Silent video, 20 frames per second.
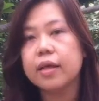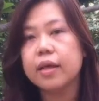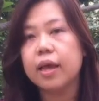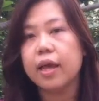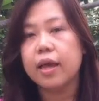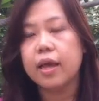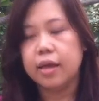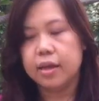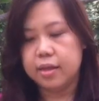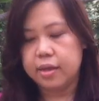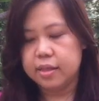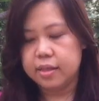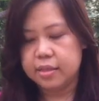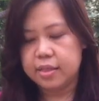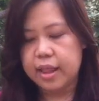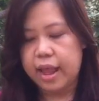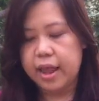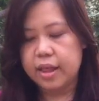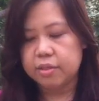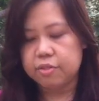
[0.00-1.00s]
okay,
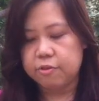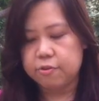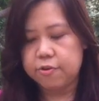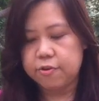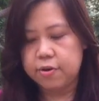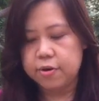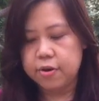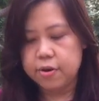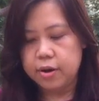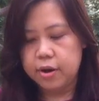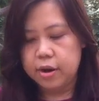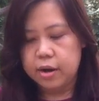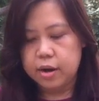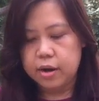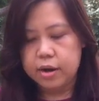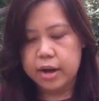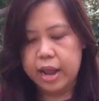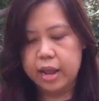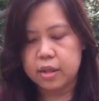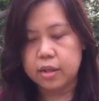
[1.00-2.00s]
tighter
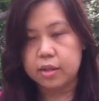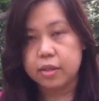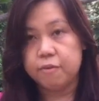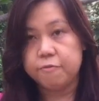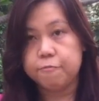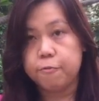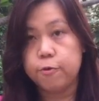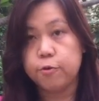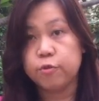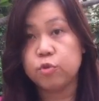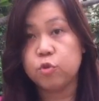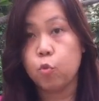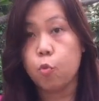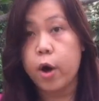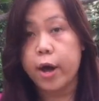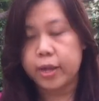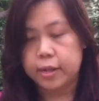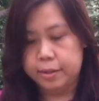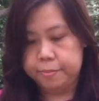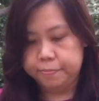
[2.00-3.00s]
than the first
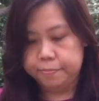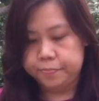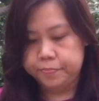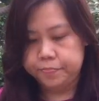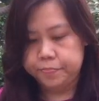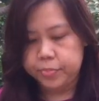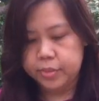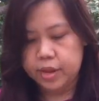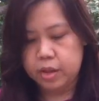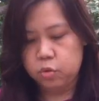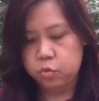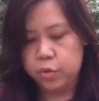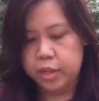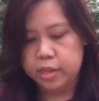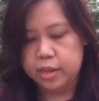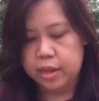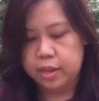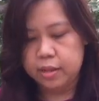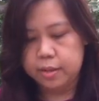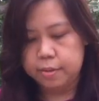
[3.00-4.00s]
one that we
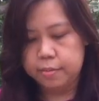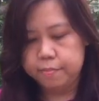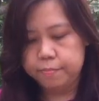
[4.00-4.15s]
did.